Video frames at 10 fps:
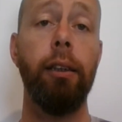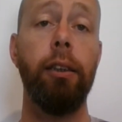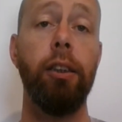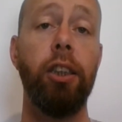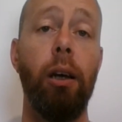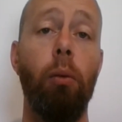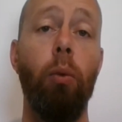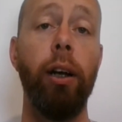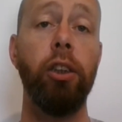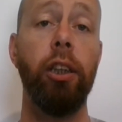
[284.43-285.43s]
to
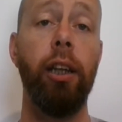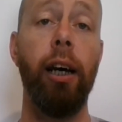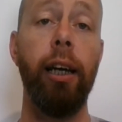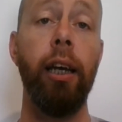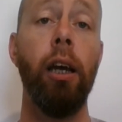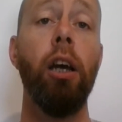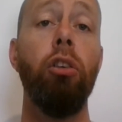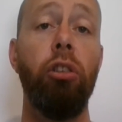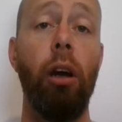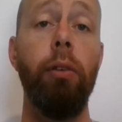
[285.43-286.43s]
someone today.
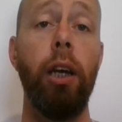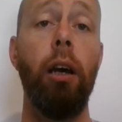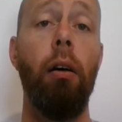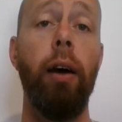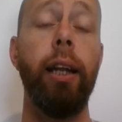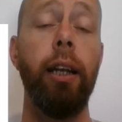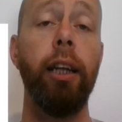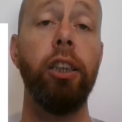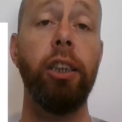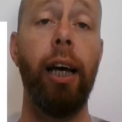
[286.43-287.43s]
Showing
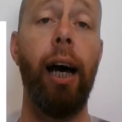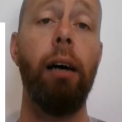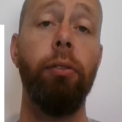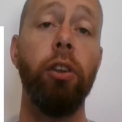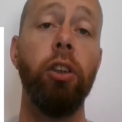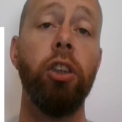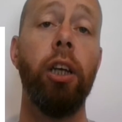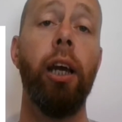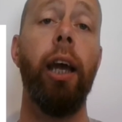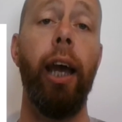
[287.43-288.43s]
kindness to
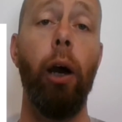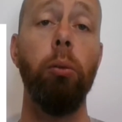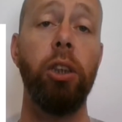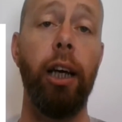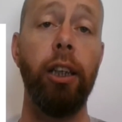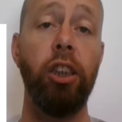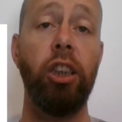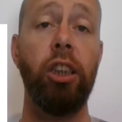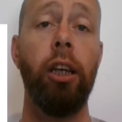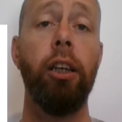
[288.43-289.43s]
others helps
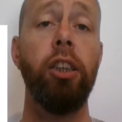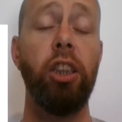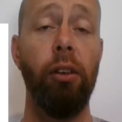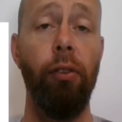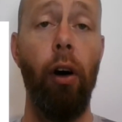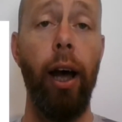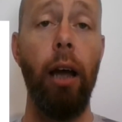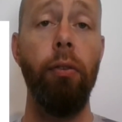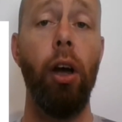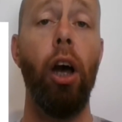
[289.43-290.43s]
us survive